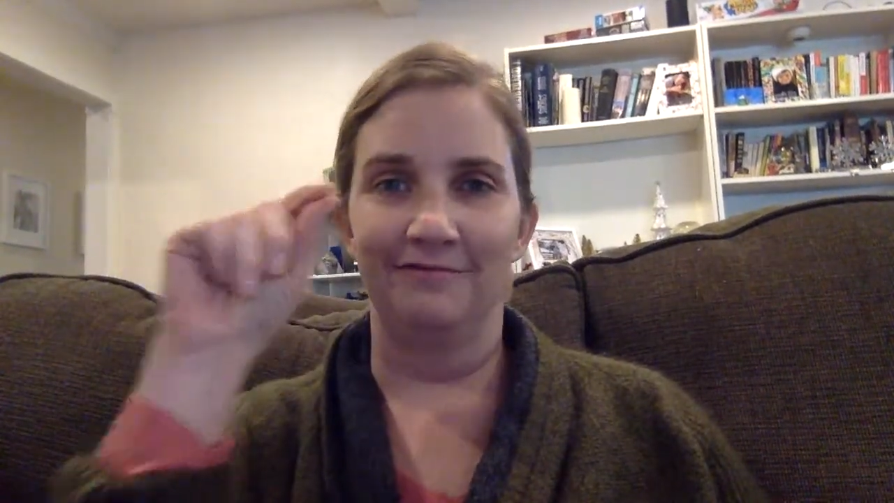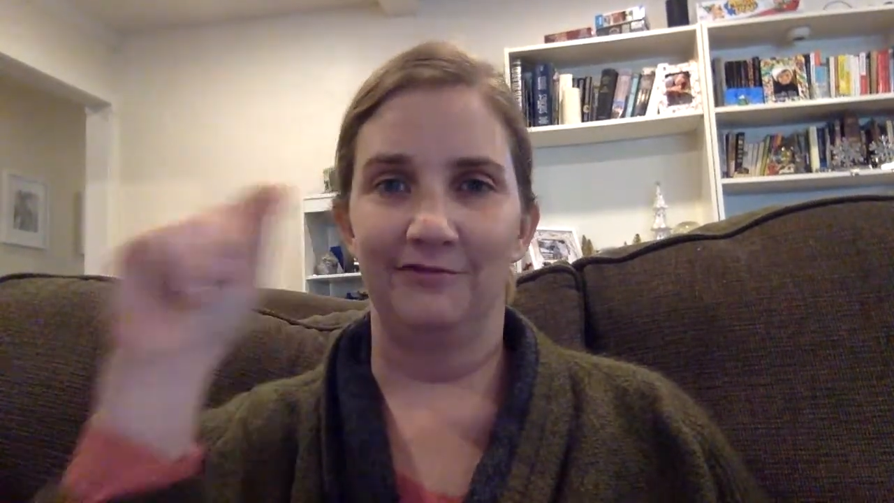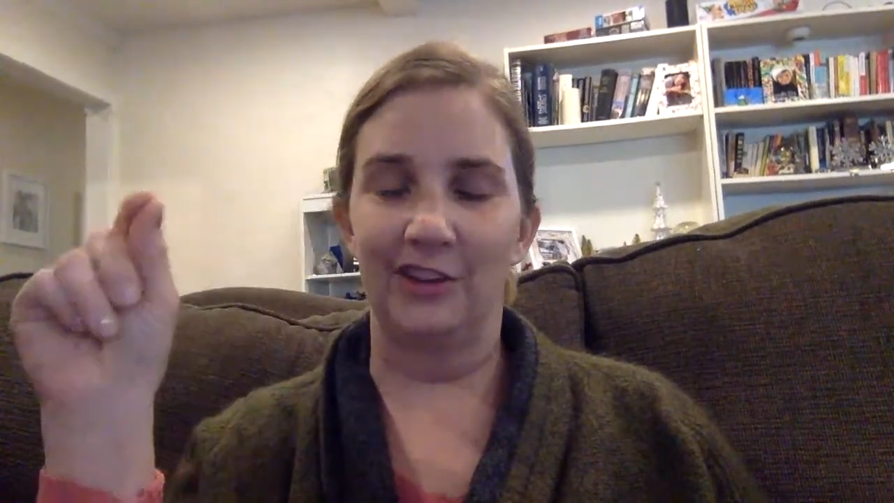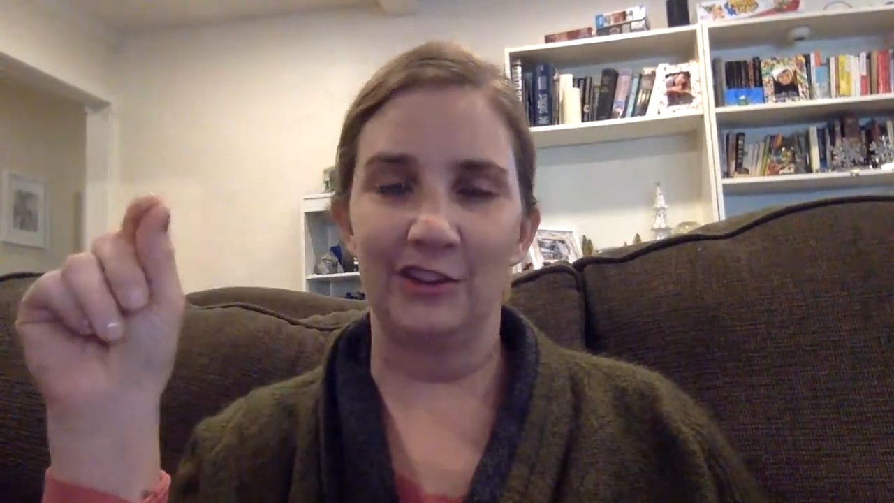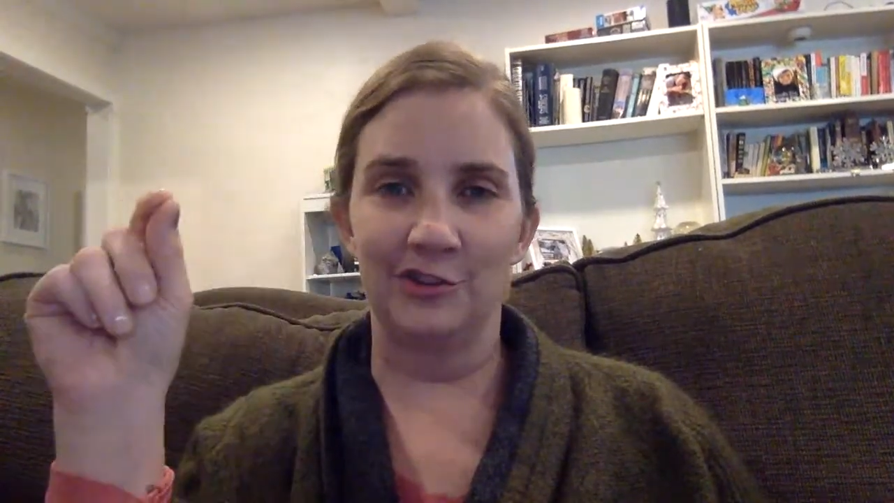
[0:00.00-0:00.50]

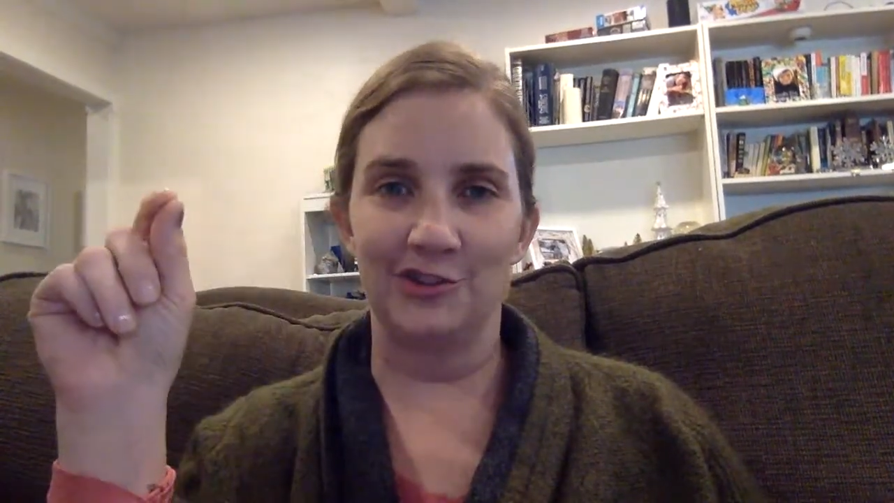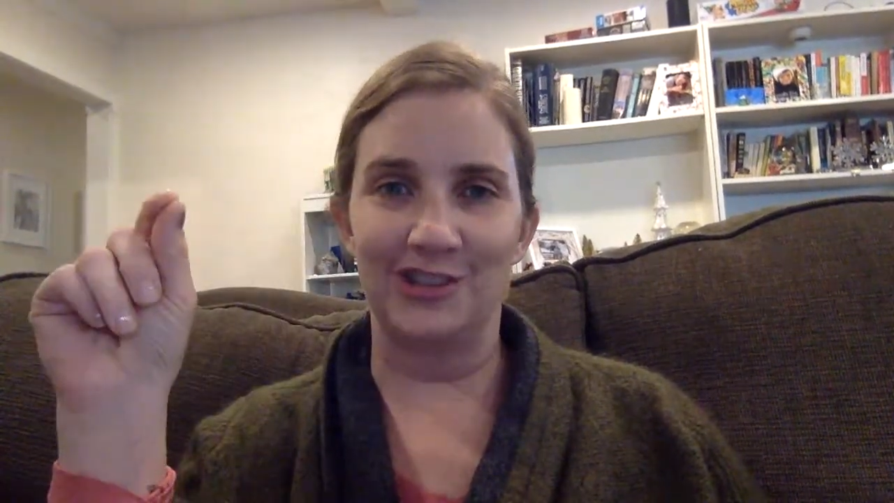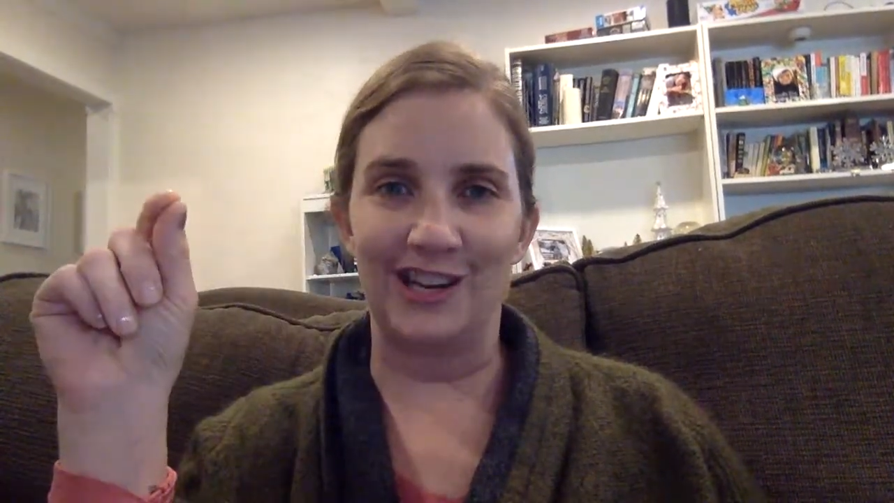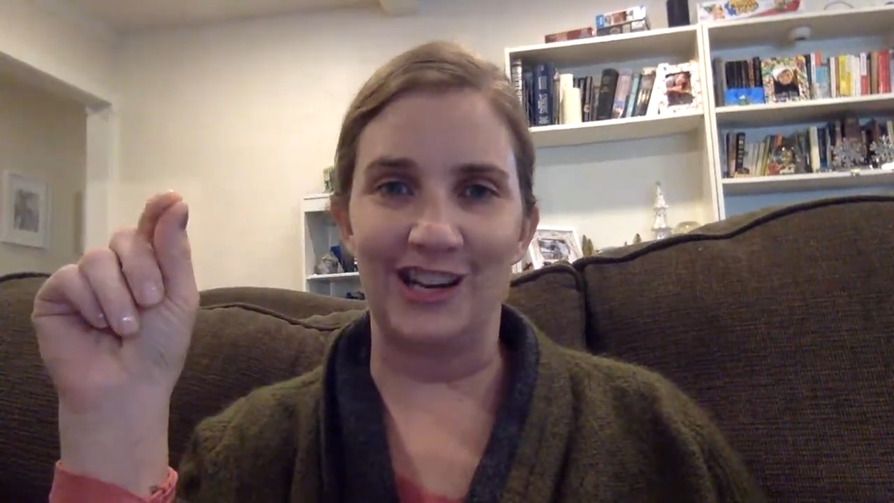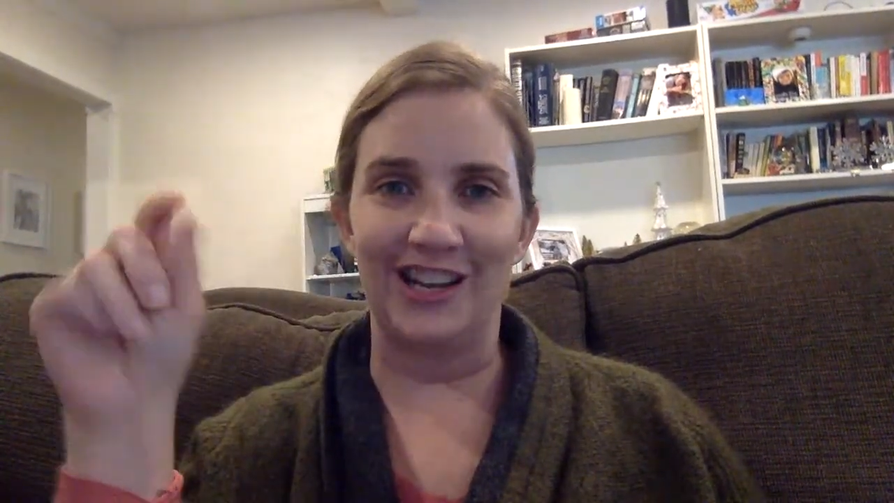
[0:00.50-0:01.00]
fill in your
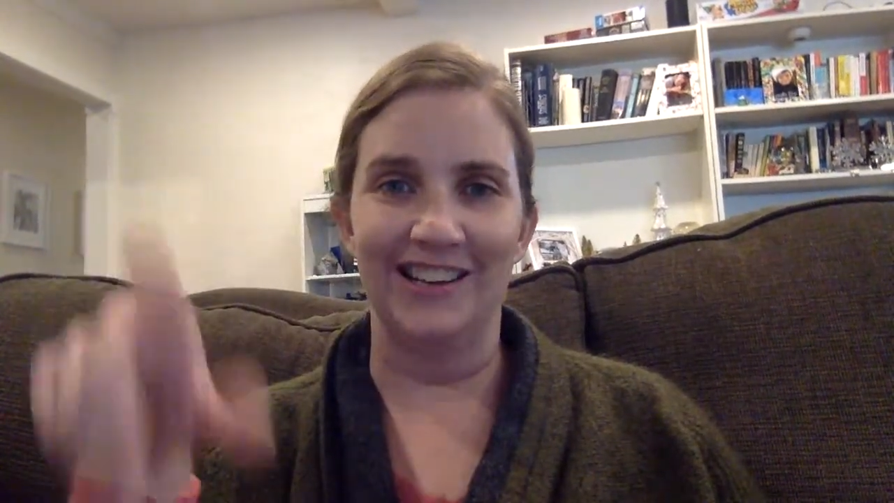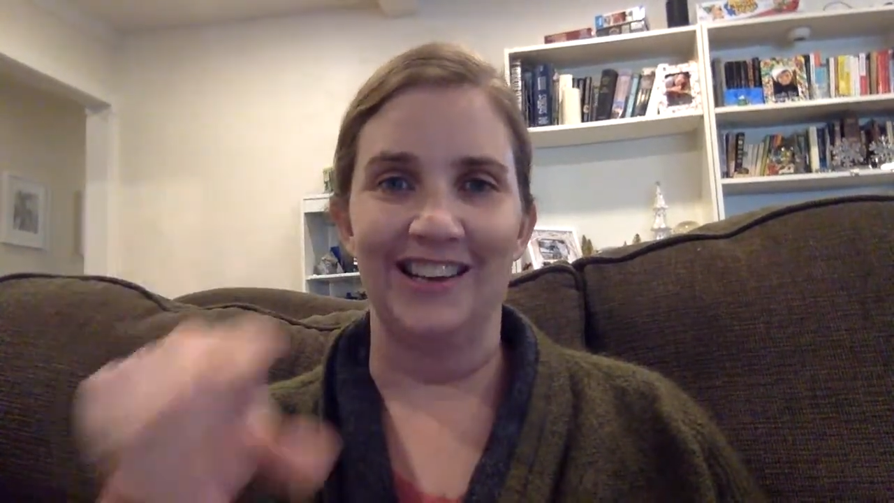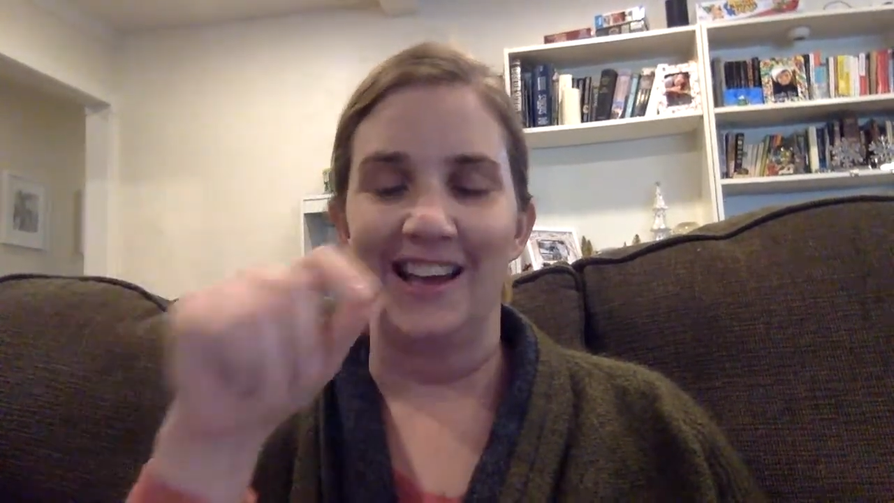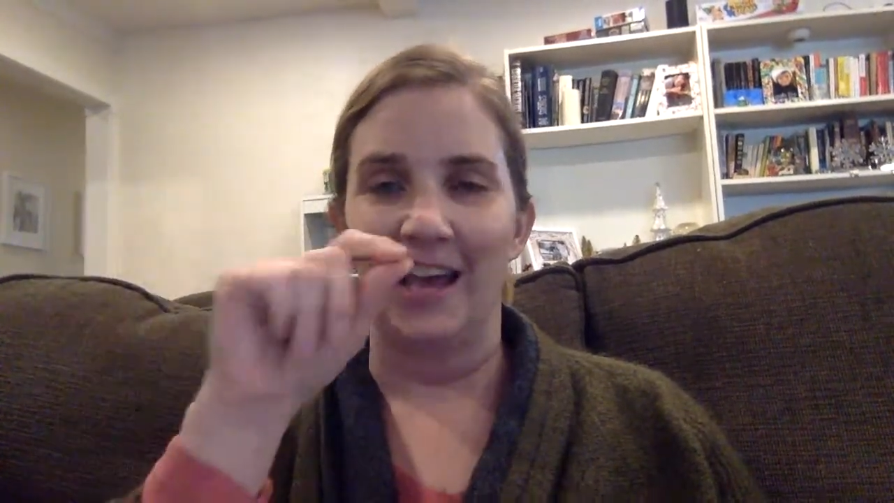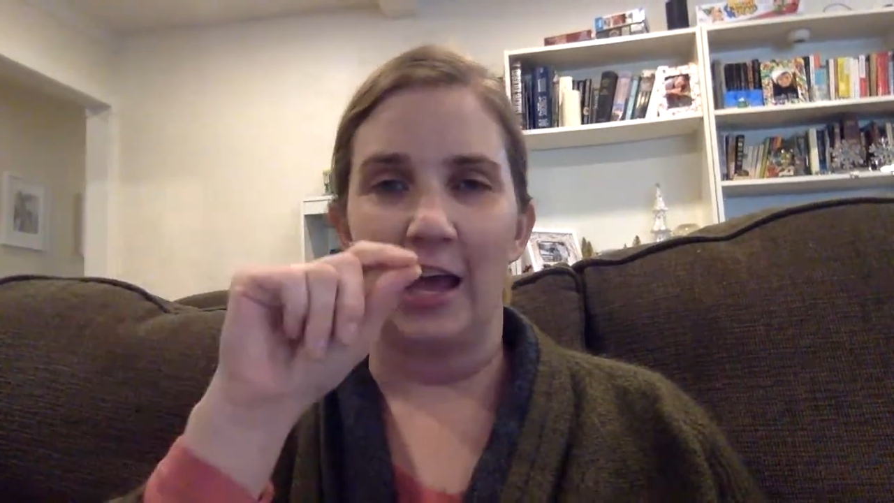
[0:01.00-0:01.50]
city,
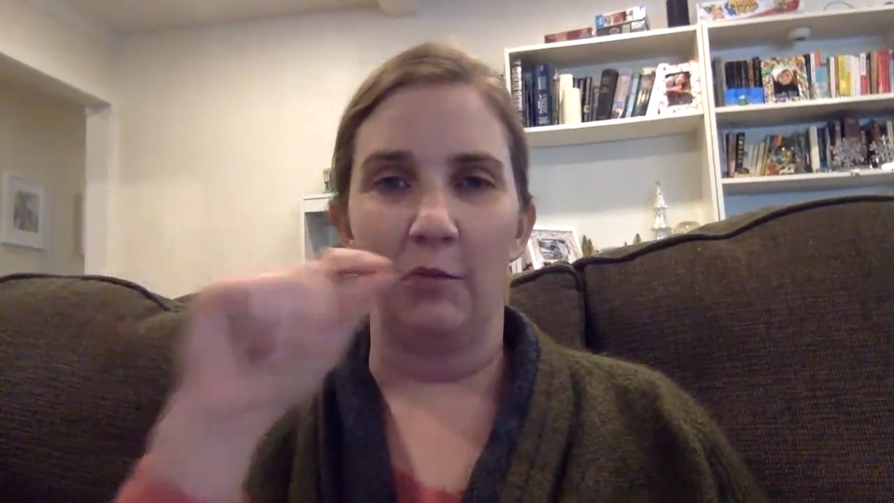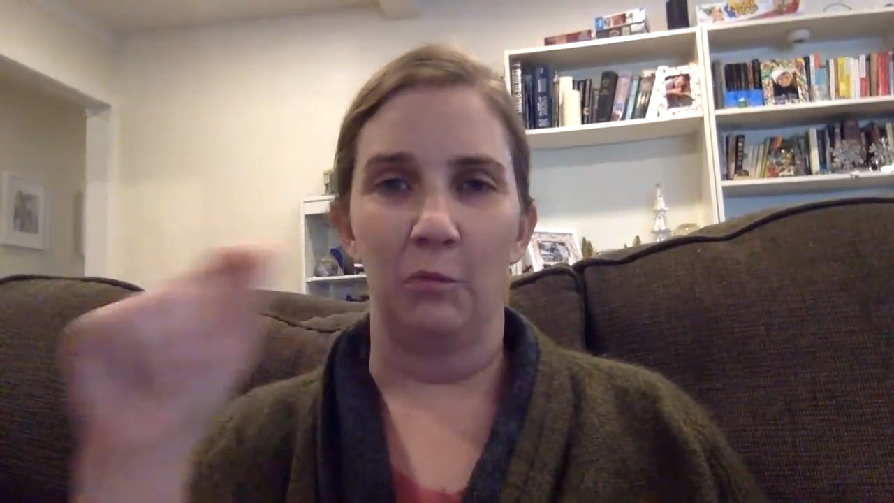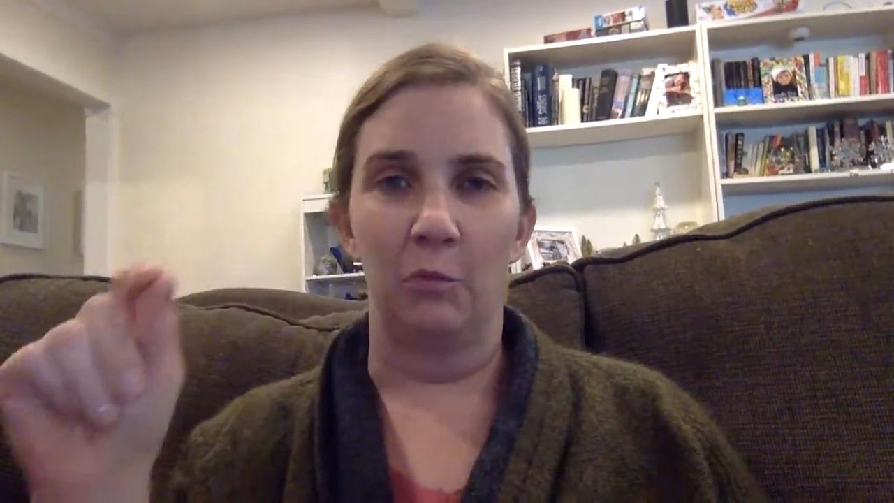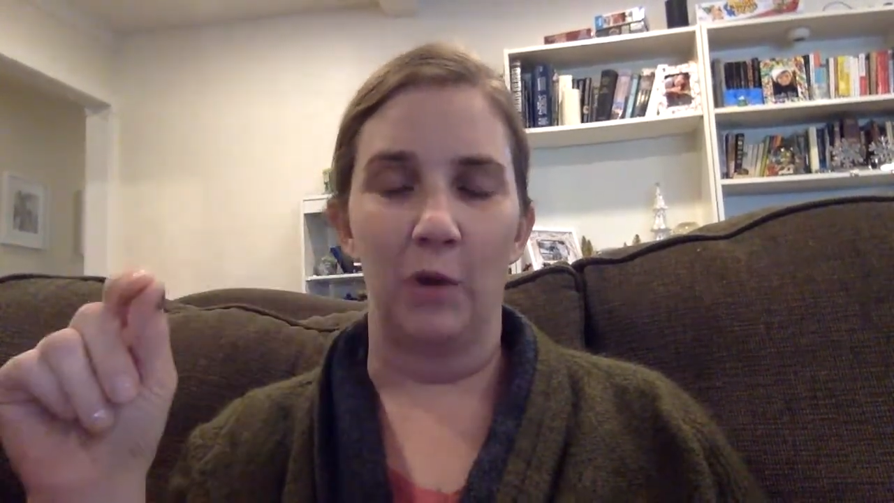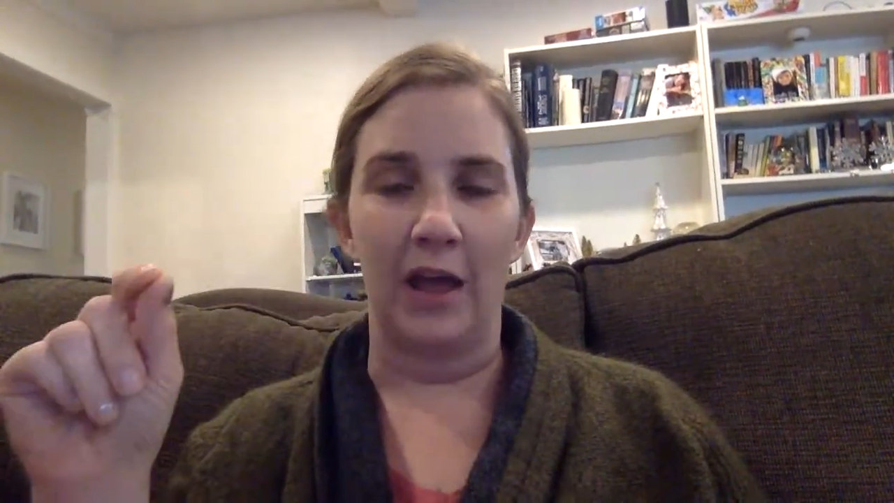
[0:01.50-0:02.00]

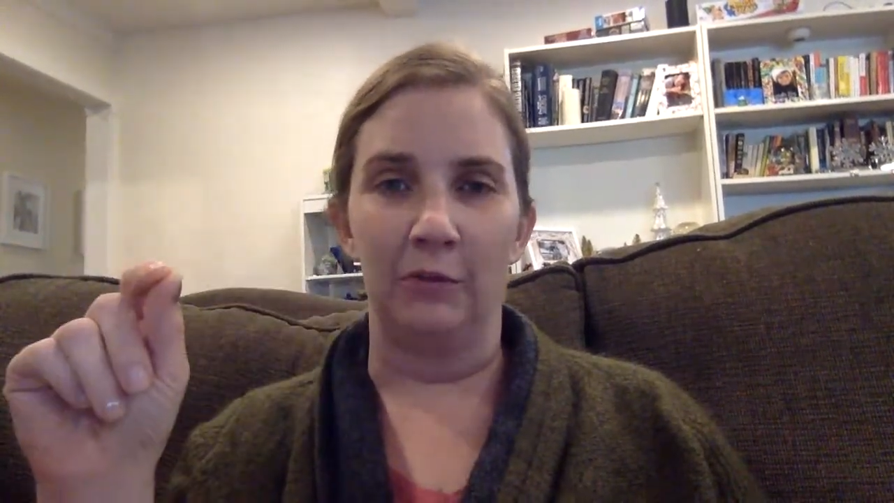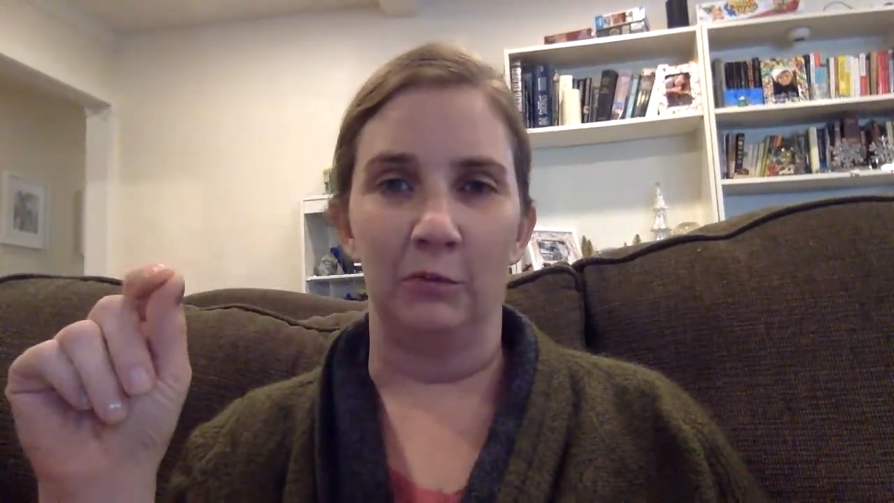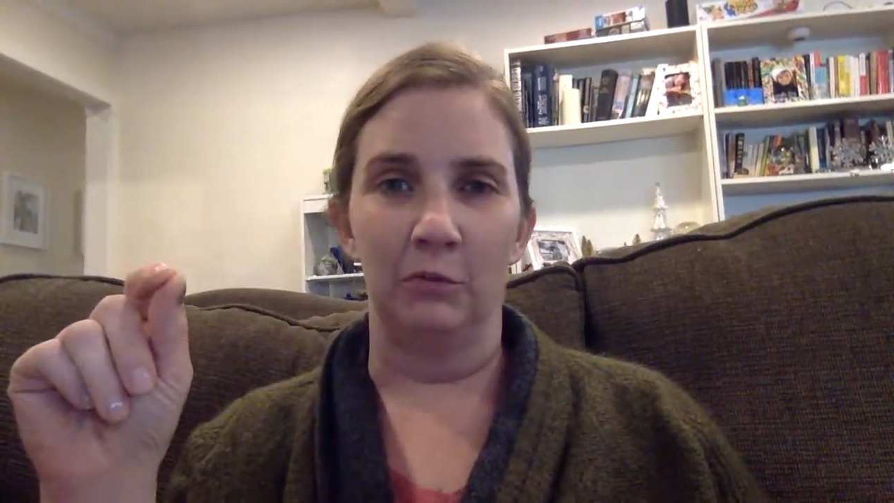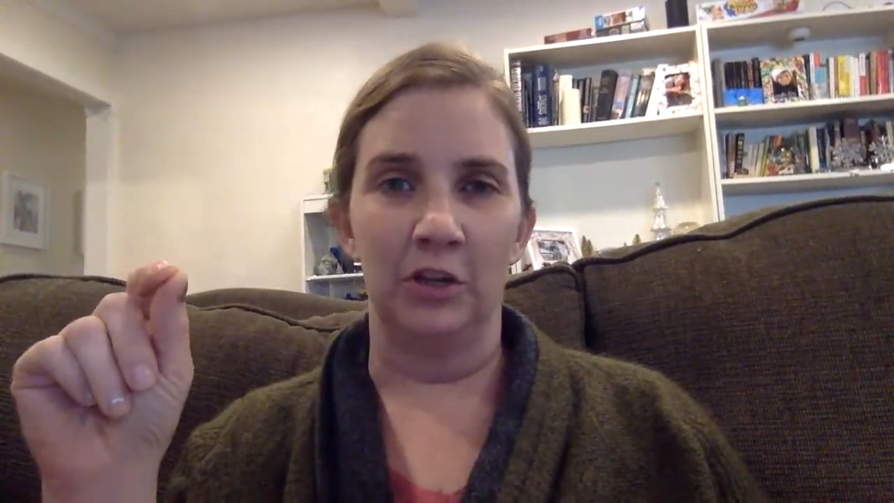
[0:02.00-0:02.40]
and